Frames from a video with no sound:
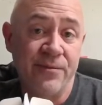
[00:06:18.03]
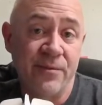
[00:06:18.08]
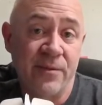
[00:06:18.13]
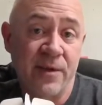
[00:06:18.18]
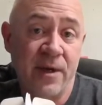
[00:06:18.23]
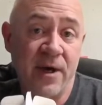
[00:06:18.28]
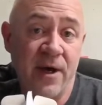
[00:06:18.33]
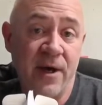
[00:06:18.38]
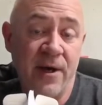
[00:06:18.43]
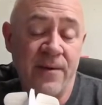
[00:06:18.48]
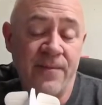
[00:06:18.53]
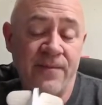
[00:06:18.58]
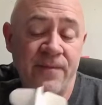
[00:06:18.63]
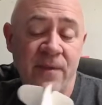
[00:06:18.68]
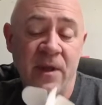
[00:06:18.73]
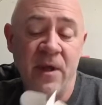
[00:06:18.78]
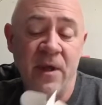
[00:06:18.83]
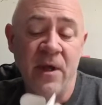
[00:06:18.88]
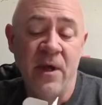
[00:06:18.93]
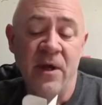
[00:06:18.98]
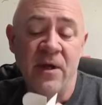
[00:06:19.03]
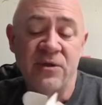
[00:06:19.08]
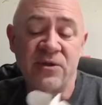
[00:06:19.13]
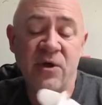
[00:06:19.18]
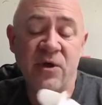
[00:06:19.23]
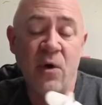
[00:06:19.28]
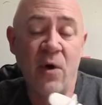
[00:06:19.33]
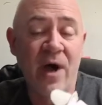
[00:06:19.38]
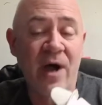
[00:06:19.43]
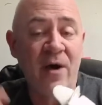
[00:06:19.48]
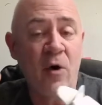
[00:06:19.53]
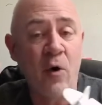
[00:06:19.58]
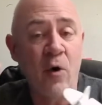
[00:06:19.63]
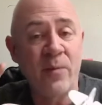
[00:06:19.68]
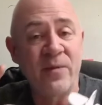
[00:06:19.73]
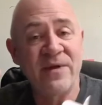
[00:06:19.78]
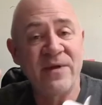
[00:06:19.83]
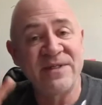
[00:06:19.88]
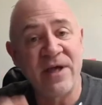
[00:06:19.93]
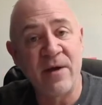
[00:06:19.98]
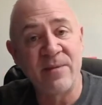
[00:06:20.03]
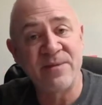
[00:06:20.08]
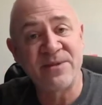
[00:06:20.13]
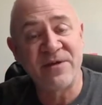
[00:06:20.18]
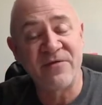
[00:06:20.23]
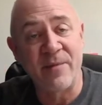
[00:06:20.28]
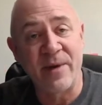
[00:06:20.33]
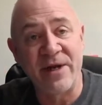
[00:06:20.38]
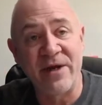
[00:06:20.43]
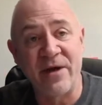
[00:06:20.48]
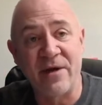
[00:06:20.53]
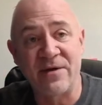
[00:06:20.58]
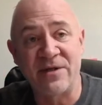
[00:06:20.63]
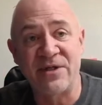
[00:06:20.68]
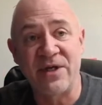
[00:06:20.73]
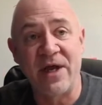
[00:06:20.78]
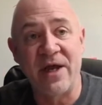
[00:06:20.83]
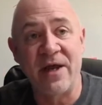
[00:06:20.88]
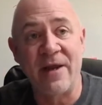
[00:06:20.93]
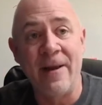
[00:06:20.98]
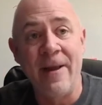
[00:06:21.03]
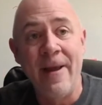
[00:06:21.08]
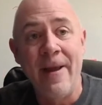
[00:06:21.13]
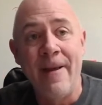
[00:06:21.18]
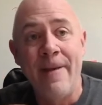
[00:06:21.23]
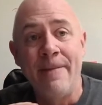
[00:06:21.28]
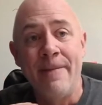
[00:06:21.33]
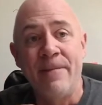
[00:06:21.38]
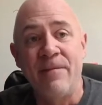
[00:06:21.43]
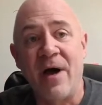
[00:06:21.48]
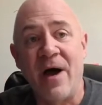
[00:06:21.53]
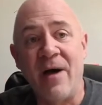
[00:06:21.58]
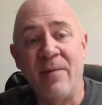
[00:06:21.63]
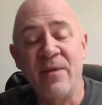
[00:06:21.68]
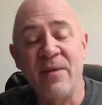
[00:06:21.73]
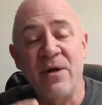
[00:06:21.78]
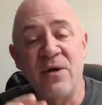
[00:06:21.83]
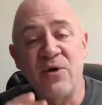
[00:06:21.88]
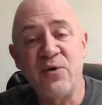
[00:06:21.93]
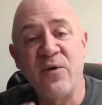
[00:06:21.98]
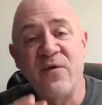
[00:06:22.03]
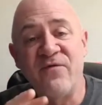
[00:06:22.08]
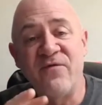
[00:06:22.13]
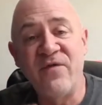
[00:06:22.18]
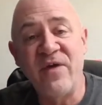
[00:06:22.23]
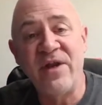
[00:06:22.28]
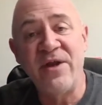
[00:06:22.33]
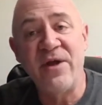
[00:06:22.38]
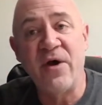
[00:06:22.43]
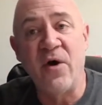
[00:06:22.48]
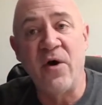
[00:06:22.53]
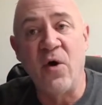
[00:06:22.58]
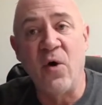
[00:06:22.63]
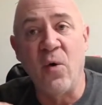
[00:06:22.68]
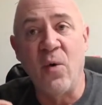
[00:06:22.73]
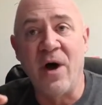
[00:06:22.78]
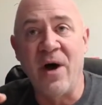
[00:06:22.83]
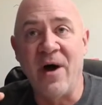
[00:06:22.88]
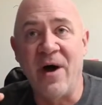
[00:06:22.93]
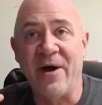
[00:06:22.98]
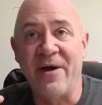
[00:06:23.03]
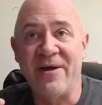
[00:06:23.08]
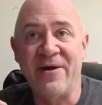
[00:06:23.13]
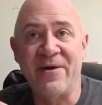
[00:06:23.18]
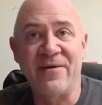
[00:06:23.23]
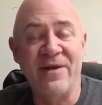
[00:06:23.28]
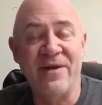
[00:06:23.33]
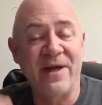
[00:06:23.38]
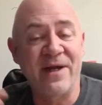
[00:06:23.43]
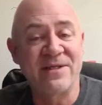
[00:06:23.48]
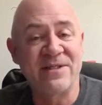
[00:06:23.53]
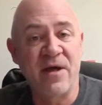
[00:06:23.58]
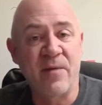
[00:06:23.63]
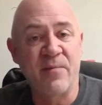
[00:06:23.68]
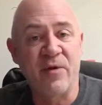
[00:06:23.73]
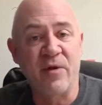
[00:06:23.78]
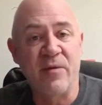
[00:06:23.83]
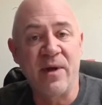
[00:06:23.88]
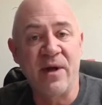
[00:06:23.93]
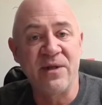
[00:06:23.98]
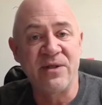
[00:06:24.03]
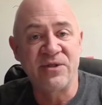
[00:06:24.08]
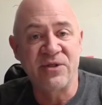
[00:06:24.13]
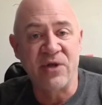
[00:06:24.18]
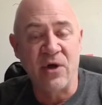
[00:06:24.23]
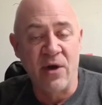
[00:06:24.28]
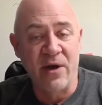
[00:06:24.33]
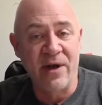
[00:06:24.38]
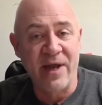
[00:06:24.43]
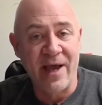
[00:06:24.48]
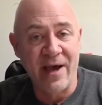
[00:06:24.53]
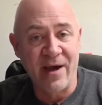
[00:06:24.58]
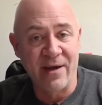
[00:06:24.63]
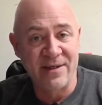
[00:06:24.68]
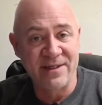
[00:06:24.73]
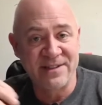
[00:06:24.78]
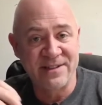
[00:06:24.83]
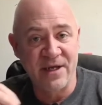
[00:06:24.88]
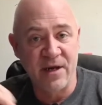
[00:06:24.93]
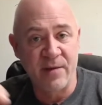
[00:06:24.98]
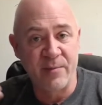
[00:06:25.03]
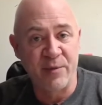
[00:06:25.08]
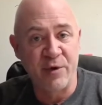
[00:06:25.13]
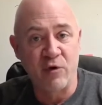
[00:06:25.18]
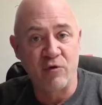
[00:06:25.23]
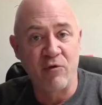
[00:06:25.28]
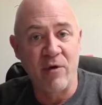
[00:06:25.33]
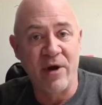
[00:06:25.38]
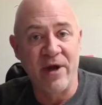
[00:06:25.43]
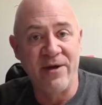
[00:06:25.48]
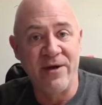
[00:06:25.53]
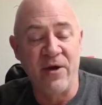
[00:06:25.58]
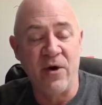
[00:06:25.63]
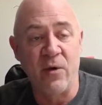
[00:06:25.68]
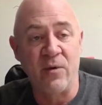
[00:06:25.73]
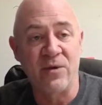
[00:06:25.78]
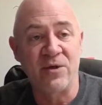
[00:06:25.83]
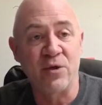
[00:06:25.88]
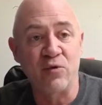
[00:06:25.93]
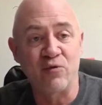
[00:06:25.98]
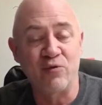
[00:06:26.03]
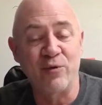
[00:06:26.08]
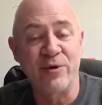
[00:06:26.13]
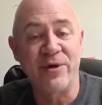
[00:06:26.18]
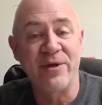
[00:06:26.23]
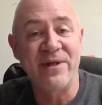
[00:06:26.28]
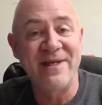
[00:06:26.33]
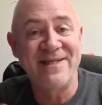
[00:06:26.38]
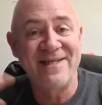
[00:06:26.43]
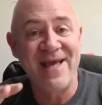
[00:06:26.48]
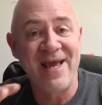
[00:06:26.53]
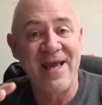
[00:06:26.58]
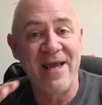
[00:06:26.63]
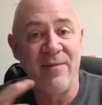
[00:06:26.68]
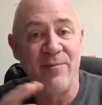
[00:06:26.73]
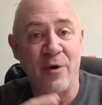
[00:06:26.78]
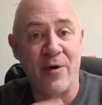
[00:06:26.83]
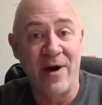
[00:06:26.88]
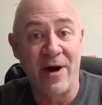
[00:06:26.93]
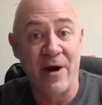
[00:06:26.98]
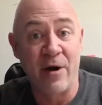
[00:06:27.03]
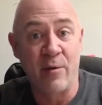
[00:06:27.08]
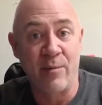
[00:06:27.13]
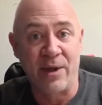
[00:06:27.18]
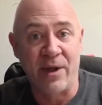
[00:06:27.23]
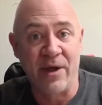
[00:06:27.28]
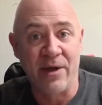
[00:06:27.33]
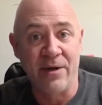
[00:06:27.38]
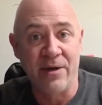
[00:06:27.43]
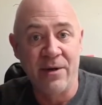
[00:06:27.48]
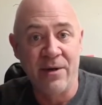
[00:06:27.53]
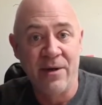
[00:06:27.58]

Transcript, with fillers: Okay? So I hope this helps everybody understand. I'm going to do a video uh, here in the next couple of months on how to set up your radio to really tame your airplane.